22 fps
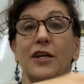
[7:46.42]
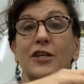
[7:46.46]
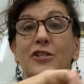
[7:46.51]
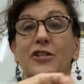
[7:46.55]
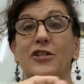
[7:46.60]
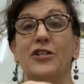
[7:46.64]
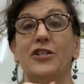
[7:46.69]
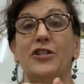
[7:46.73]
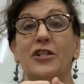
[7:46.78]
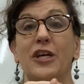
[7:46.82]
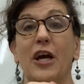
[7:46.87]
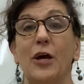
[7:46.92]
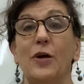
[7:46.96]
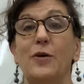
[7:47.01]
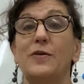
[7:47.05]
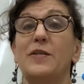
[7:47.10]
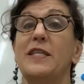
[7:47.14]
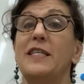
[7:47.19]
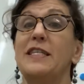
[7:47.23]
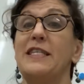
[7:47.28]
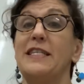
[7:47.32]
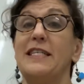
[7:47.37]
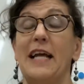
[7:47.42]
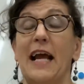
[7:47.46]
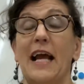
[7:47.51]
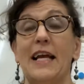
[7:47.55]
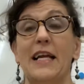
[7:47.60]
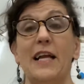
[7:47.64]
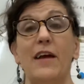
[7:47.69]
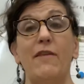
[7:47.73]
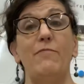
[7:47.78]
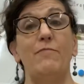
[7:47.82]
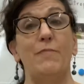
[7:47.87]
shows a
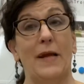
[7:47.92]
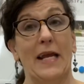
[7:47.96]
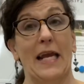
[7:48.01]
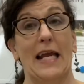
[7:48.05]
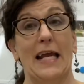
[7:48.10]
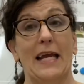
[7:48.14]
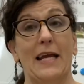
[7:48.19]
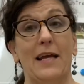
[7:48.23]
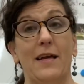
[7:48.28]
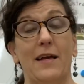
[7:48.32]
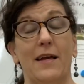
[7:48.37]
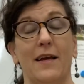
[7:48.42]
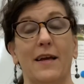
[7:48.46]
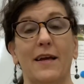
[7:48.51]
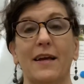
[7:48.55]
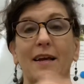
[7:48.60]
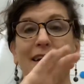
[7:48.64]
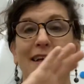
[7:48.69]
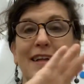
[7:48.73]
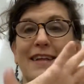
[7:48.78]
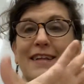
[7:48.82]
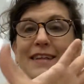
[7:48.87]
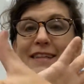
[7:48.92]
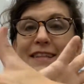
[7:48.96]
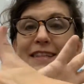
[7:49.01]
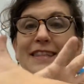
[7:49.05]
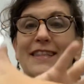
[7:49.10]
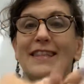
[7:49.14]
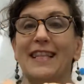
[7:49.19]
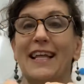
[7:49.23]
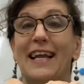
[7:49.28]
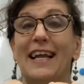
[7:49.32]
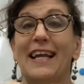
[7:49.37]
state of being,
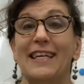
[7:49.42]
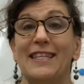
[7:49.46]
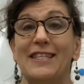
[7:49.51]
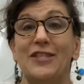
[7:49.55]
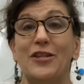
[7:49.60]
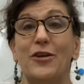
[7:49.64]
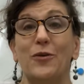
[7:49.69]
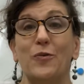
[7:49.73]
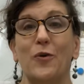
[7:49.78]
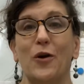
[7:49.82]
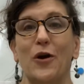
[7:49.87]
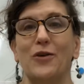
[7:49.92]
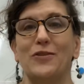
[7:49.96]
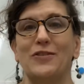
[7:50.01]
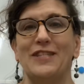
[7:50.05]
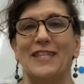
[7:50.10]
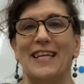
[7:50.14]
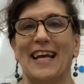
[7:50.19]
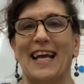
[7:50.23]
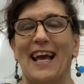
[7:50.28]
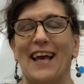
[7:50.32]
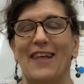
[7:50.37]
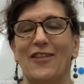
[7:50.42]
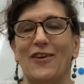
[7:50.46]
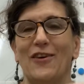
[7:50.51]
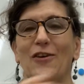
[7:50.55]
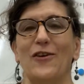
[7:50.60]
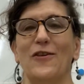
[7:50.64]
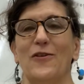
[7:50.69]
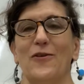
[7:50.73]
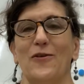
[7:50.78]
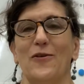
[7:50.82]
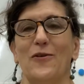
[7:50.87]
links two words
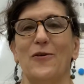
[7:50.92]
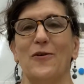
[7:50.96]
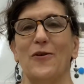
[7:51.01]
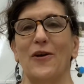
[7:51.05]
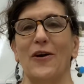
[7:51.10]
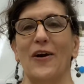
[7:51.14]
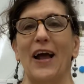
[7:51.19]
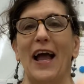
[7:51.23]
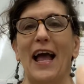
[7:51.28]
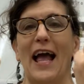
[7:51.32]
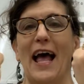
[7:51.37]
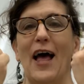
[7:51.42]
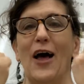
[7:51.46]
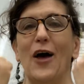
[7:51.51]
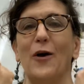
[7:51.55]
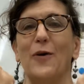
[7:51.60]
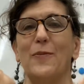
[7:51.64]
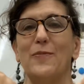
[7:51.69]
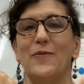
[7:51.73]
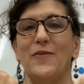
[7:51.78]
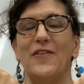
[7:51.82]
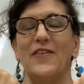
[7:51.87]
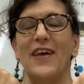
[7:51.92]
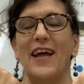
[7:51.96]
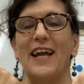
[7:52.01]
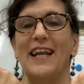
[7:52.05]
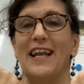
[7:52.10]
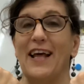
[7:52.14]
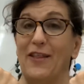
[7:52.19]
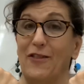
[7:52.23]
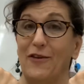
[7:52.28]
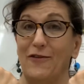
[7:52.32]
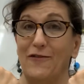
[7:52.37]
together, or helps
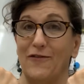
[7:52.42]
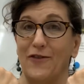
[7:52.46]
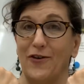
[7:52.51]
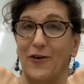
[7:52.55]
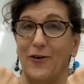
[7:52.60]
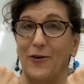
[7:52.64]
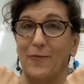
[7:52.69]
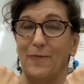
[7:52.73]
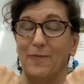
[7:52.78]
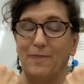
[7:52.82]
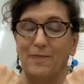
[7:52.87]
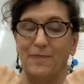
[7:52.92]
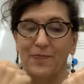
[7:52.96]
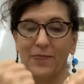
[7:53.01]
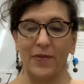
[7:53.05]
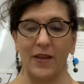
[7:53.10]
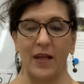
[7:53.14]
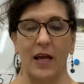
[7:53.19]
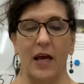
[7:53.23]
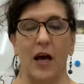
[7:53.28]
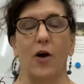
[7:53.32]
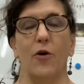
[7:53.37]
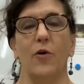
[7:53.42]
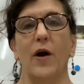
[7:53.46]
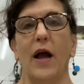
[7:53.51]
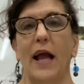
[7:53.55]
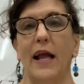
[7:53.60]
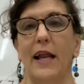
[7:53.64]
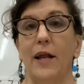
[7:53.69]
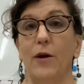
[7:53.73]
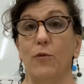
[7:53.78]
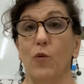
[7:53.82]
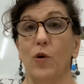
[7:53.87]
another verb. All
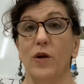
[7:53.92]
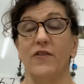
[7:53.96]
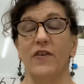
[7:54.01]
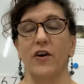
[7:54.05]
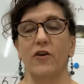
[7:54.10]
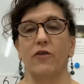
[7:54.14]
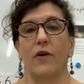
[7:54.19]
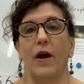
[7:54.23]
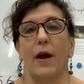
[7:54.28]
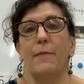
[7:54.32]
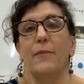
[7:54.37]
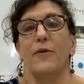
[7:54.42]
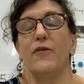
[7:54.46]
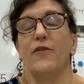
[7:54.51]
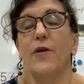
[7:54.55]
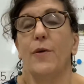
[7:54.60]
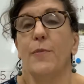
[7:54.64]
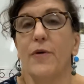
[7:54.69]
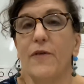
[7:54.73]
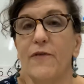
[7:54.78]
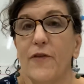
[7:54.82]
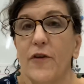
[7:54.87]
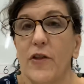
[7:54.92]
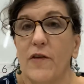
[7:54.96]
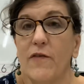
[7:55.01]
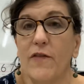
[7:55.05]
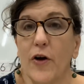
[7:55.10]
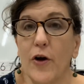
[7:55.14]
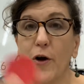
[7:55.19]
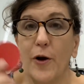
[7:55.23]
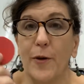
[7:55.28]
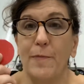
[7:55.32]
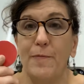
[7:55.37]
right, and what's our grammar symbol for the
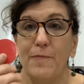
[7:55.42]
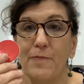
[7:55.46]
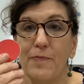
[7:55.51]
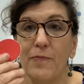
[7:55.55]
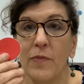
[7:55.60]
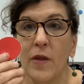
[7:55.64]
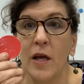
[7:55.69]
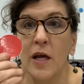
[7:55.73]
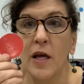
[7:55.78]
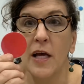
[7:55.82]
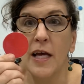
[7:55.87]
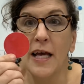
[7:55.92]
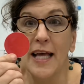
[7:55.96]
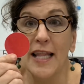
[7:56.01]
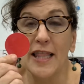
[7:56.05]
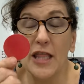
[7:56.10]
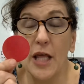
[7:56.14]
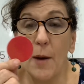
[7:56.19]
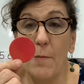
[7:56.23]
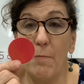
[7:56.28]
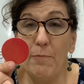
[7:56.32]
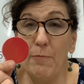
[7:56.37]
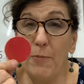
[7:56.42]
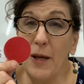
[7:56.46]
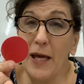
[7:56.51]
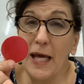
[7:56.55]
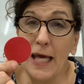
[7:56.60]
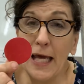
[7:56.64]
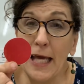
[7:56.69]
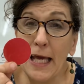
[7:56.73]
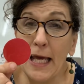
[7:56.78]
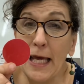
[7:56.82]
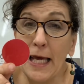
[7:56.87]
verb? The
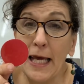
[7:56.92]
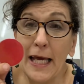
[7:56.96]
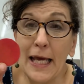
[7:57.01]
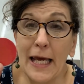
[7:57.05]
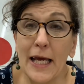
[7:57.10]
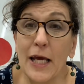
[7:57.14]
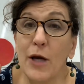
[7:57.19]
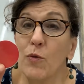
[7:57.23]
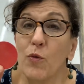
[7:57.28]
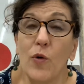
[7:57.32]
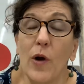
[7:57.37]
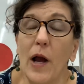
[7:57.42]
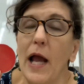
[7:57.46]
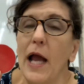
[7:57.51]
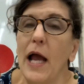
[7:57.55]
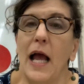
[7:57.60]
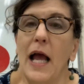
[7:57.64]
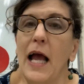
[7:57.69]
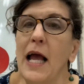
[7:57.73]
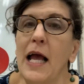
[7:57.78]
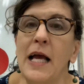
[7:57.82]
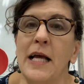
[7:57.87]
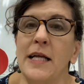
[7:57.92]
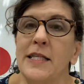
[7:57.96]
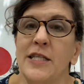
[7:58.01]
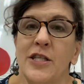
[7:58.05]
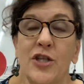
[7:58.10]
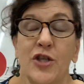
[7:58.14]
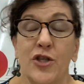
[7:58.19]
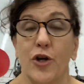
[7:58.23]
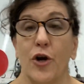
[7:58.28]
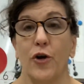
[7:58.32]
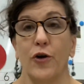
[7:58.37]
big red
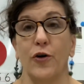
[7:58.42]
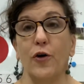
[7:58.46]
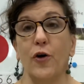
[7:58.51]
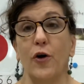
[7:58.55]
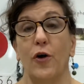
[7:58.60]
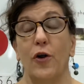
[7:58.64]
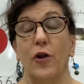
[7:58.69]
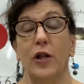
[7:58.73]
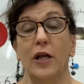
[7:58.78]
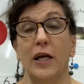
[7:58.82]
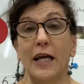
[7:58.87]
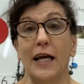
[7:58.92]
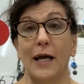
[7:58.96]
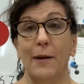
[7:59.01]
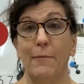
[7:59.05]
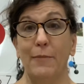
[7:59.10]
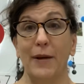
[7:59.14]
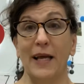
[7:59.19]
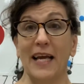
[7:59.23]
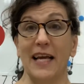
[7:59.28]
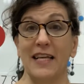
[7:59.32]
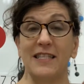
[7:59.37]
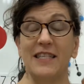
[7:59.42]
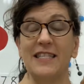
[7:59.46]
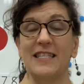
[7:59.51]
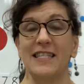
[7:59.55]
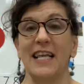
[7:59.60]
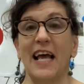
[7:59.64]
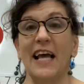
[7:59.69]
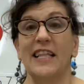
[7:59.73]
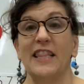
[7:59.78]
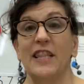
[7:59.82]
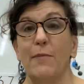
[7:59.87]
circle, because it's
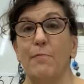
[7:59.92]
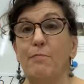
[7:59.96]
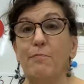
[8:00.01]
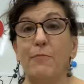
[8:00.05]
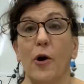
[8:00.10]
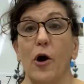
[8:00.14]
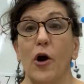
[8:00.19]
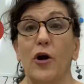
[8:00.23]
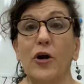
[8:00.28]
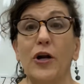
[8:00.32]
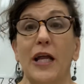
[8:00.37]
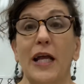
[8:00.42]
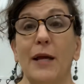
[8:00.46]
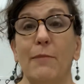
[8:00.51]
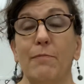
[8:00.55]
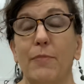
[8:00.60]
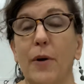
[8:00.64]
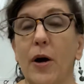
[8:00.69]
like the burning